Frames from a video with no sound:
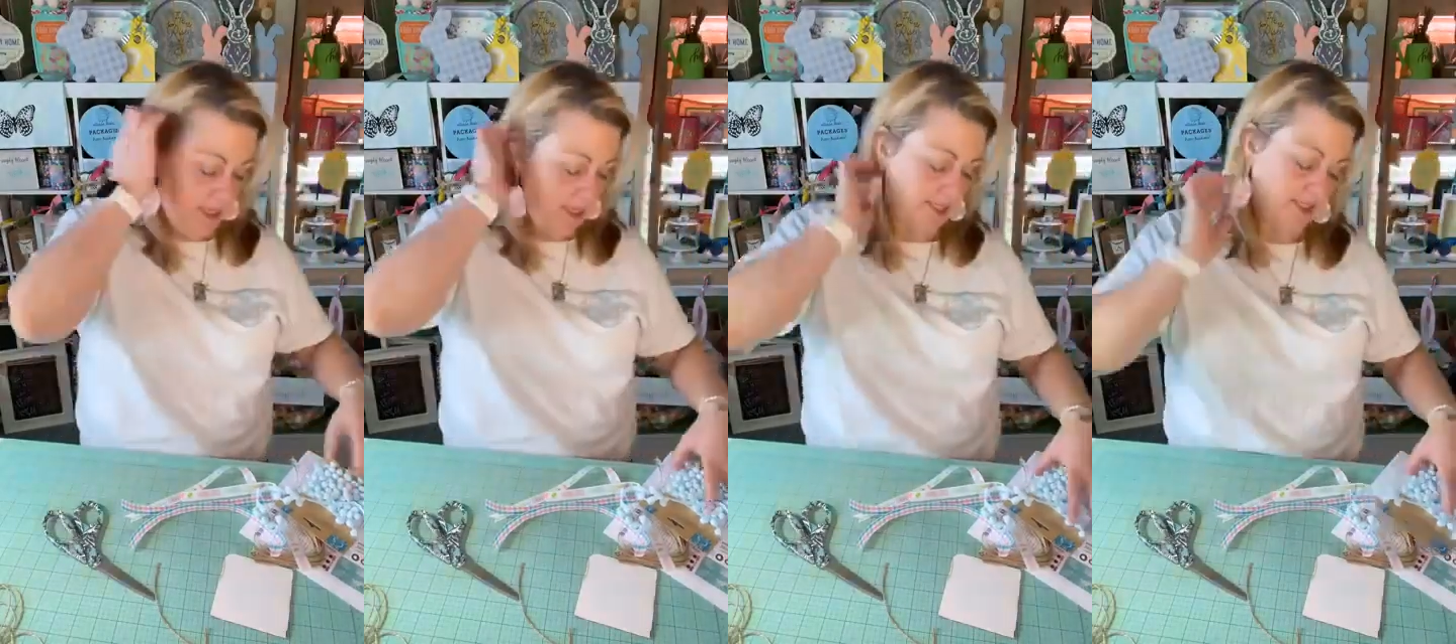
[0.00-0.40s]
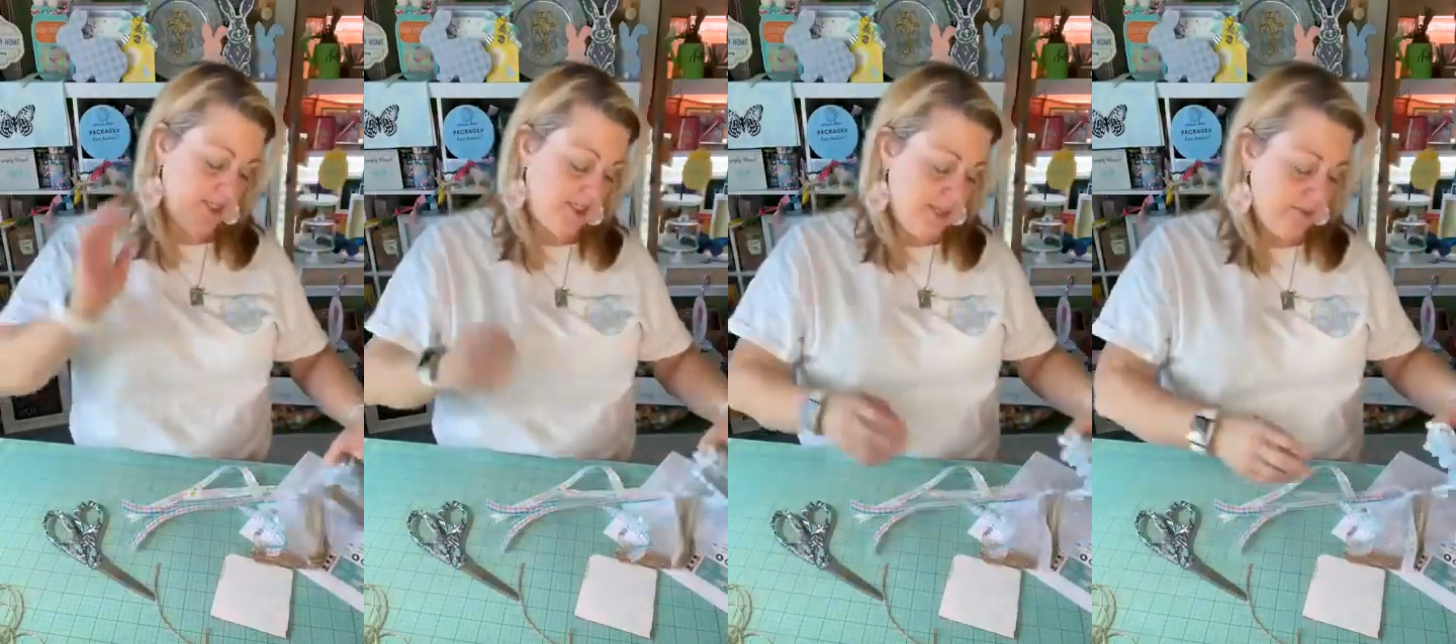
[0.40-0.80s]
It's the
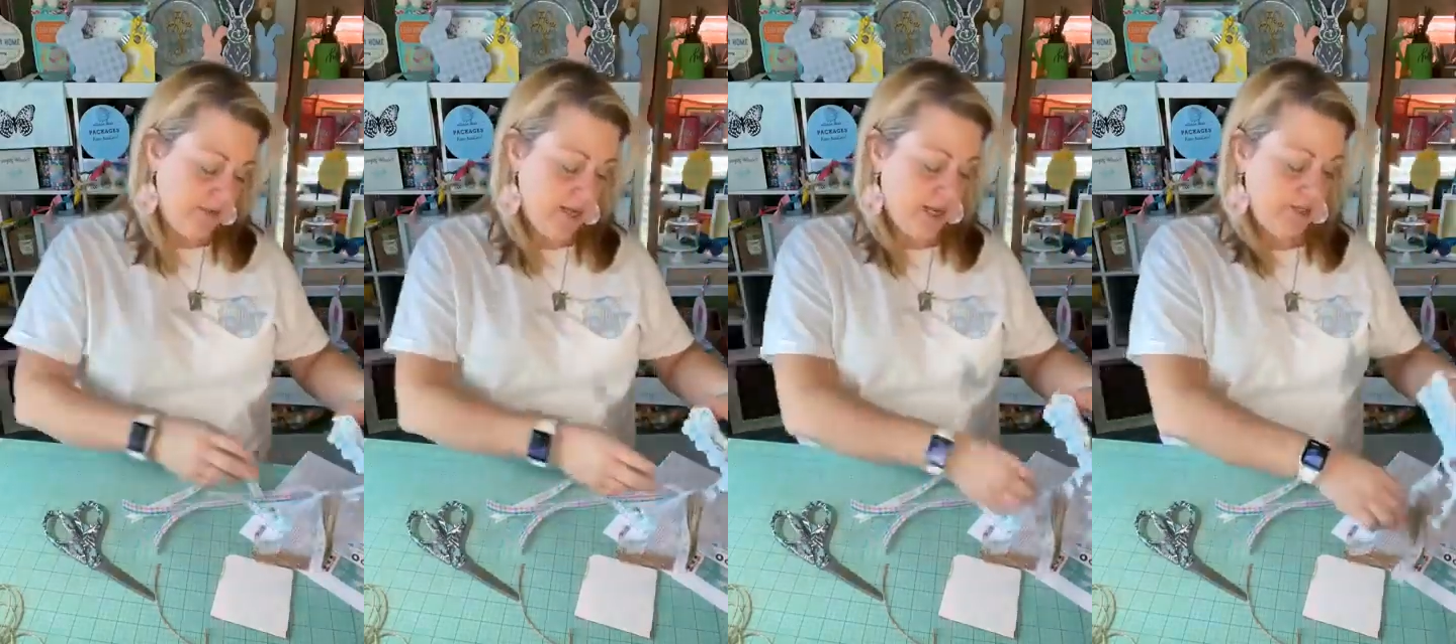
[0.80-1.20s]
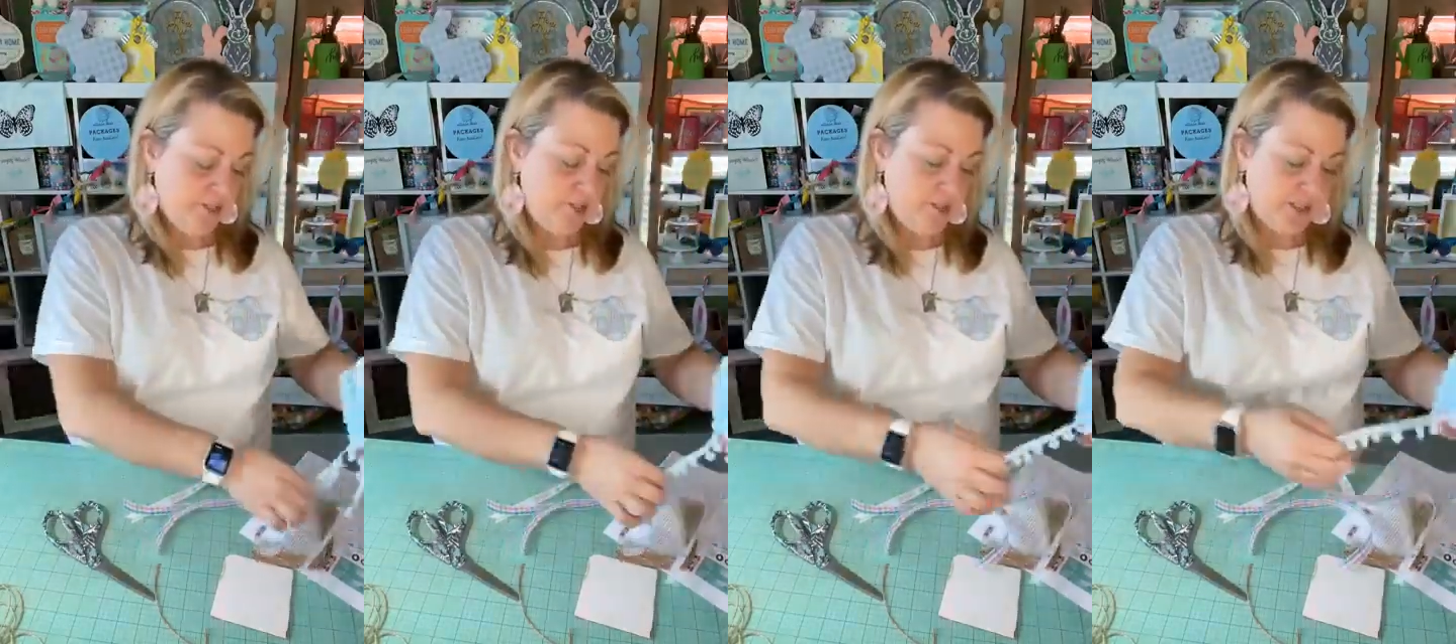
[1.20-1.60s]
same thing. I used
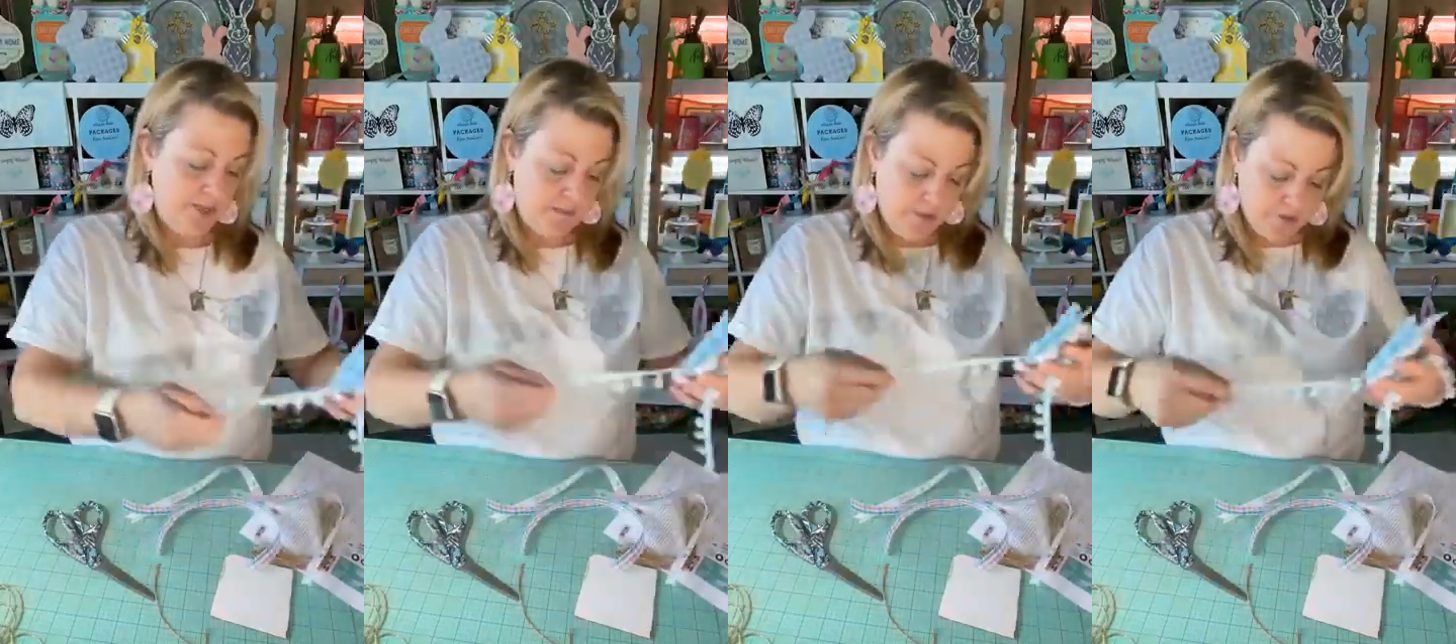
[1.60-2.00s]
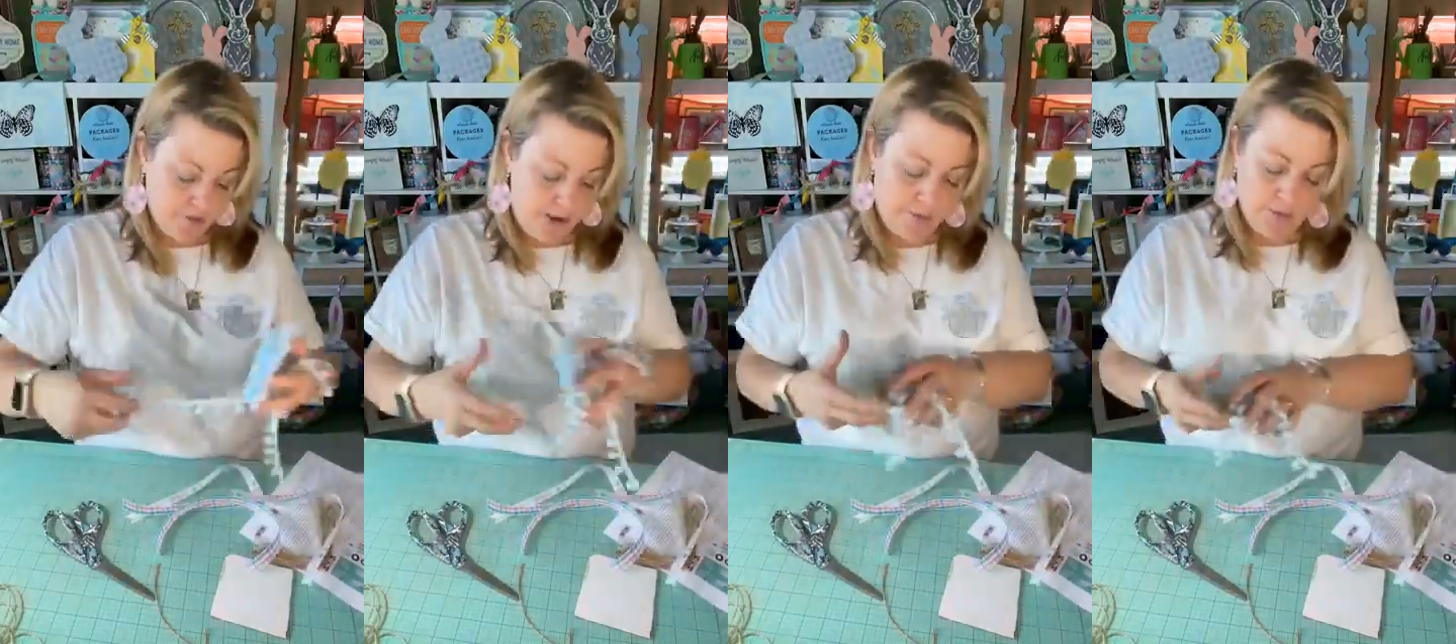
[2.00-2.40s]
to do the same thing with
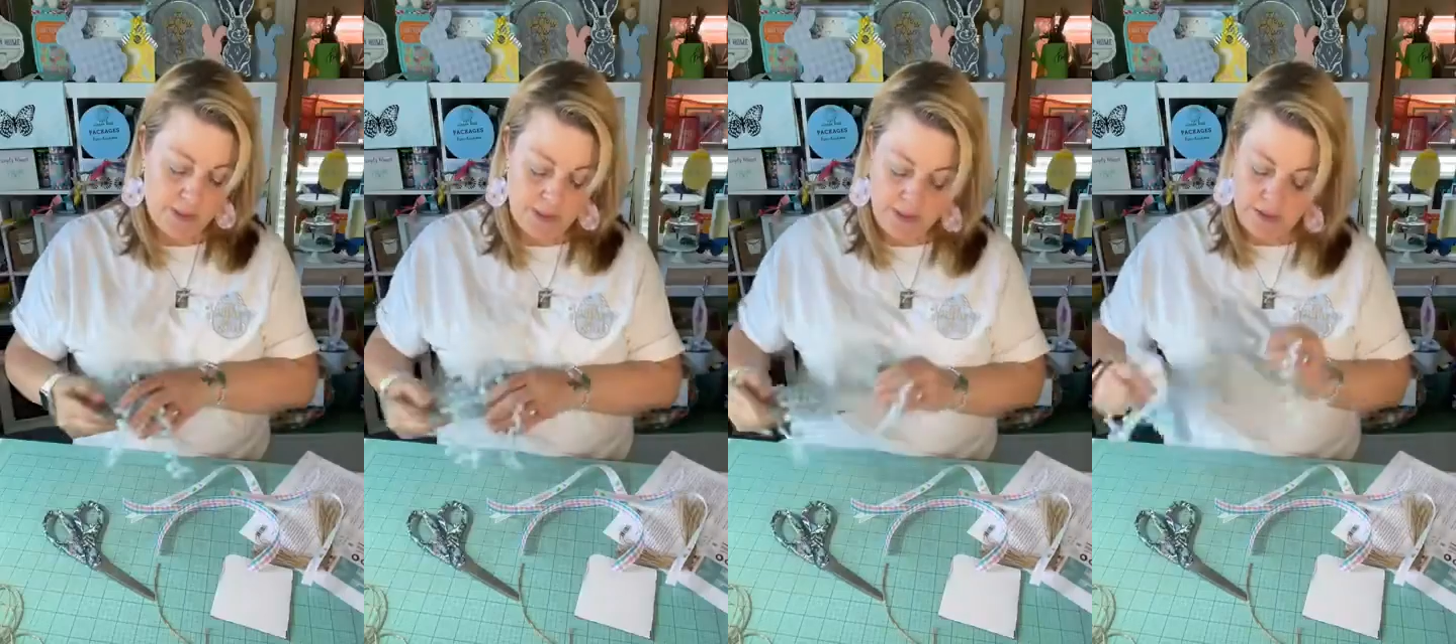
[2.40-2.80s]
scrapbooking.